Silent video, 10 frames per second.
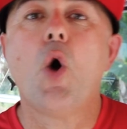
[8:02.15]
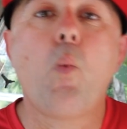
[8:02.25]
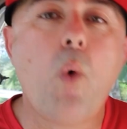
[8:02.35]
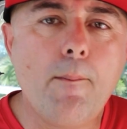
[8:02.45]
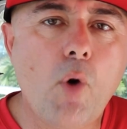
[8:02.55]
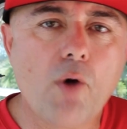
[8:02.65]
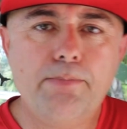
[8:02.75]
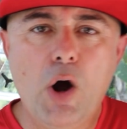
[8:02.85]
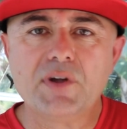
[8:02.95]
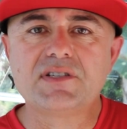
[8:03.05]
One more
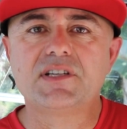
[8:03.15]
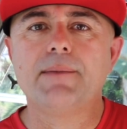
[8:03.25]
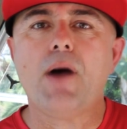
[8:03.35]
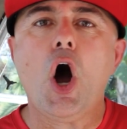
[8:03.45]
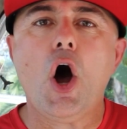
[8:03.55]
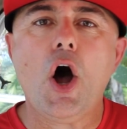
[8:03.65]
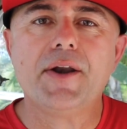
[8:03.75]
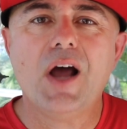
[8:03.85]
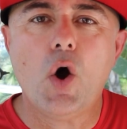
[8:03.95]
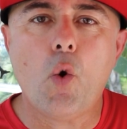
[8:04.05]
bonus tip on